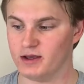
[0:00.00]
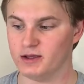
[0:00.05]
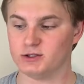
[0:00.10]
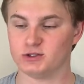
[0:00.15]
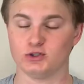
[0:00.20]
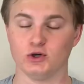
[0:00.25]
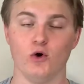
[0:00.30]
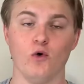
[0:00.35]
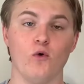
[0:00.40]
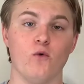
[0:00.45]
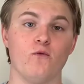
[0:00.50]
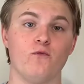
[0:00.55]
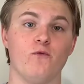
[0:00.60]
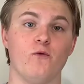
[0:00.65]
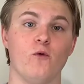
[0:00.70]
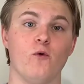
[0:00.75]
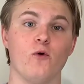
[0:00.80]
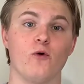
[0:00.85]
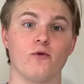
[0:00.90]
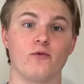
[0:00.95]
So
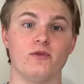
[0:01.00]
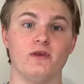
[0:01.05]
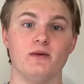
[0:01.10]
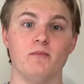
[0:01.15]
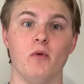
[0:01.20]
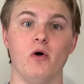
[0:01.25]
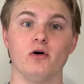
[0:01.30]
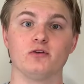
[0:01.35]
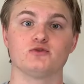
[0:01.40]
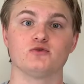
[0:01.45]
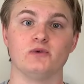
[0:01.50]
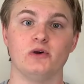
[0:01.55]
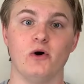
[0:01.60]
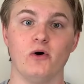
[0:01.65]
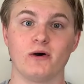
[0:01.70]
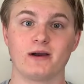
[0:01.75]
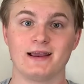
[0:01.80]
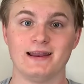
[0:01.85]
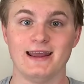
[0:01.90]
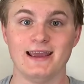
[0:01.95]
for the
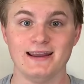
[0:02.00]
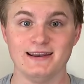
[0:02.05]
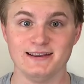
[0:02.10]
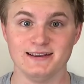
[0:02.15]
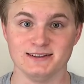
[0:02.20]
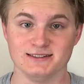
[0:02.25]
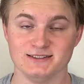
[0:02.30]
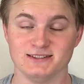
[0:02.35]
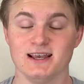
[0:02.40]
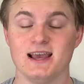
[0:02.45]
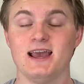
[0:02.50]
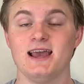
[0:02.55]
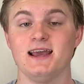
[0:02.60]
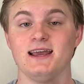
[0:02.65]
Montreal Canadiens,